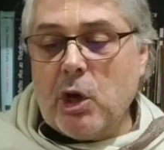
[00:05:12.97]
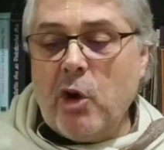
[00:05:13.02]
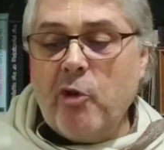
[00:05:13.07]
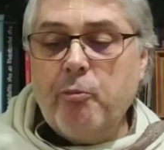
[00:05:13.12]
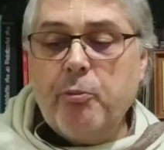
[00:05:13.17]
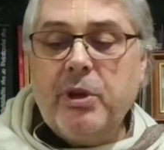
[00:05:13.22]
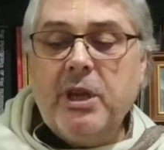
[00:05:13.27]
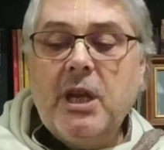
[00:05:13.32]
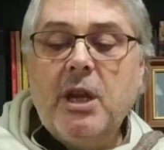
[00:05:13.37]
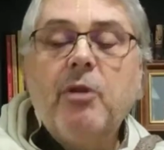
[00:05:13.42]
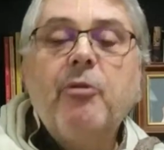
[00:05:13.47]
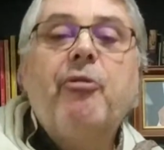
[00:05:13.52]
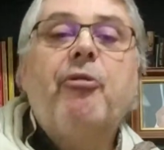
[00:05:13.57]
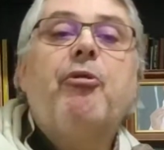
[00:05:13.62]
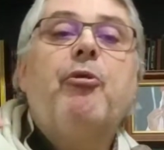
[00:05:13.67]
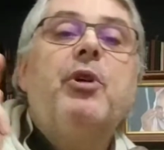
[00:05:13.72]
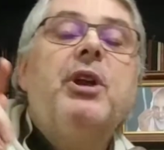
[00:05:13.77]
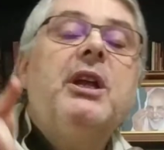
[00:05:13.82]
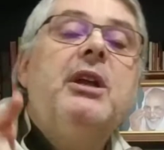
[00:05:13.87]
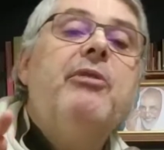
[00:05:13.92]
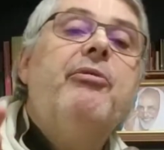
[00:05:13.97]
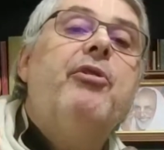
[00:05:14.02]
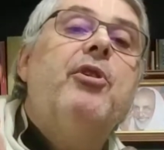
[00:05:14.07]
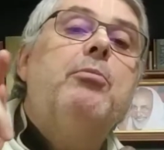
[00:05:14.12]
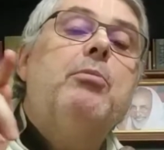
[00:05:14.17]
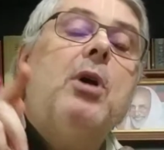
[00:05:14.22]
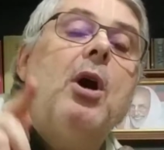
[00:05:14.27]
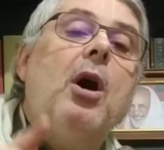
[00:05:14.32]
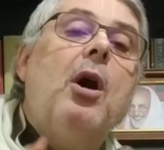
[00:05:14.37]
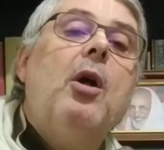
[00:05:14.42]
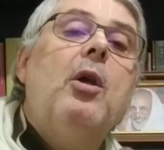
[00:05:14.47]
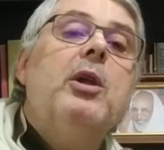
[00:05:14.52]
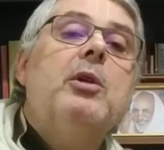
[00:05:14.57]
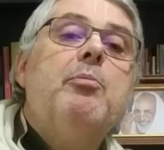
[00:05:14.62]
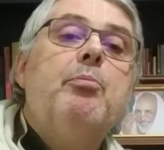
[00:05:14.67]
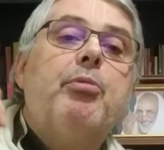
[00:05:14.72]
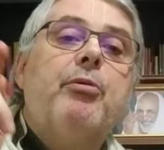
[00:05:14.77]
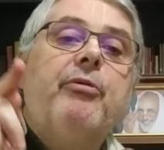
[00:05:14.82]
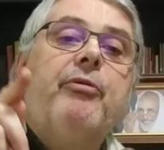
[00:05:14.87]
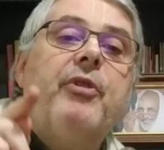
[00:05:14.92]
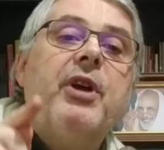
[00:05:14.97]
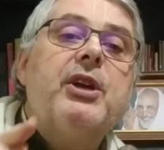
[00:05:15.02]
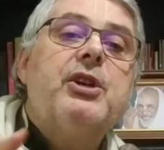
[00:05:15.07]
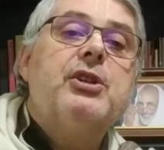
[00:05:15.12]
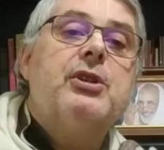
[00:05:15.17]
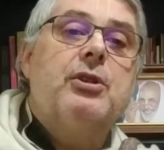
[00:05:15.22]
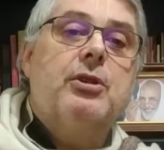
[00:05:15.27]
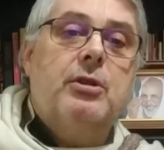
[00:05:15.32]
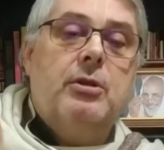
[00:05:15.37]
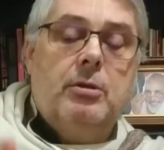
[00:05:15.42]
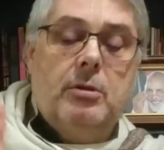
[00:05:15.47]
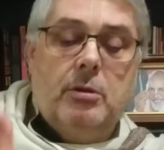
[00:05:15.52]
of being free from all imperfection.